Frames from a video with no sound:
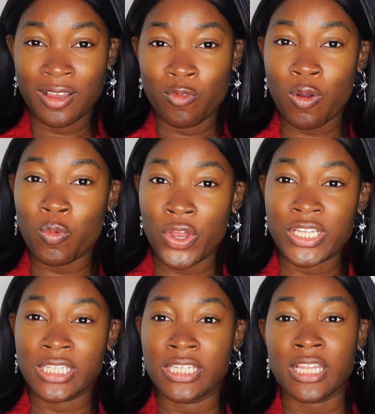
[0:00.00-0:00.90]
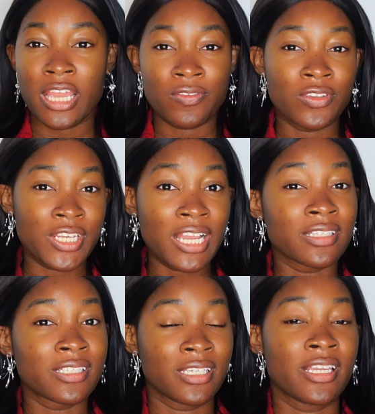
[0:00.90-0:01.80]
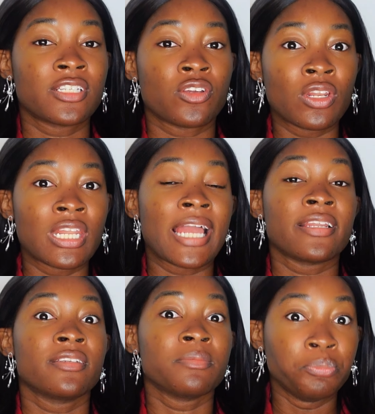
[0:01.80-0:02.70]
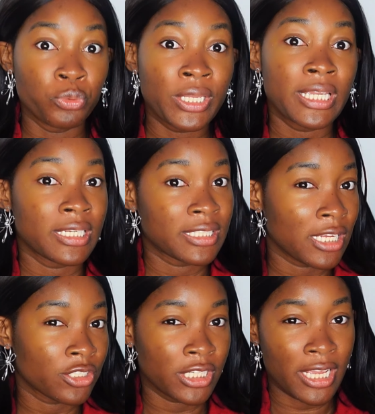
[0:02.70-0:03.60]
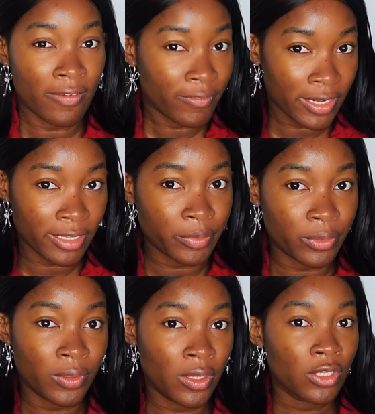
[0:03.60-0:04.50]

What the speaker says: What works is if you check this ticket online, the booking is actually available.